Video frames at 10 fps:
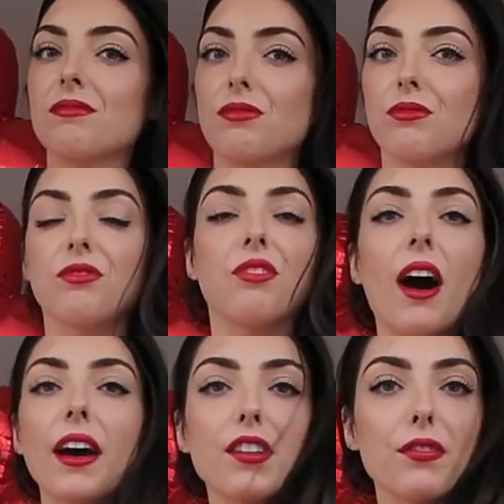
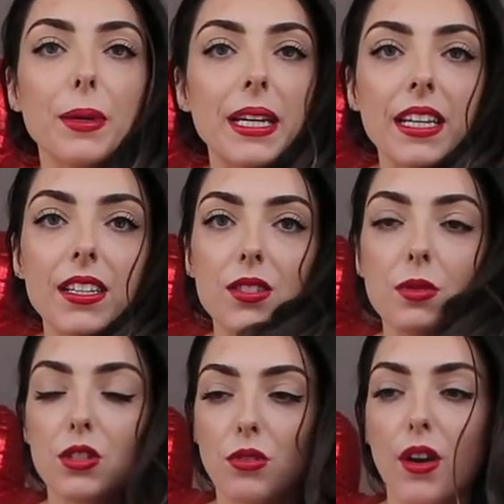five minutes.
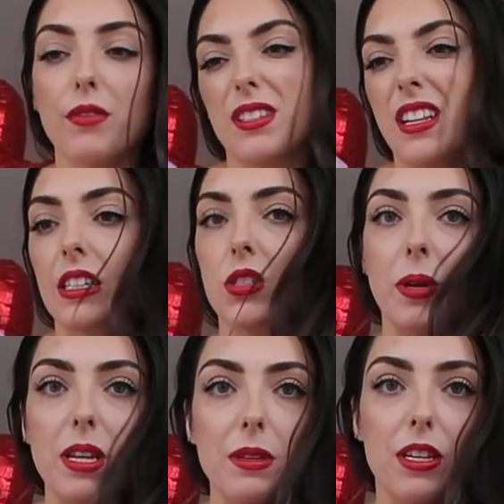We drove, it's like a
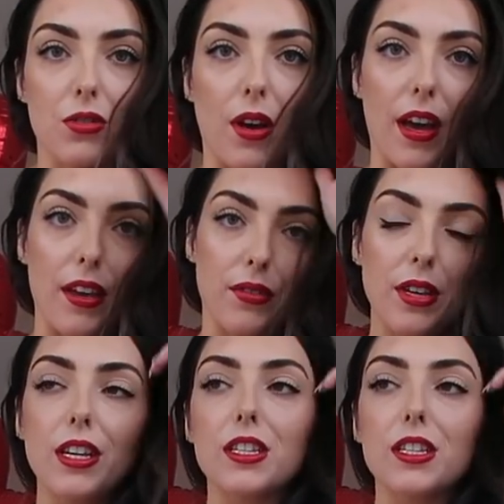twenty minute drive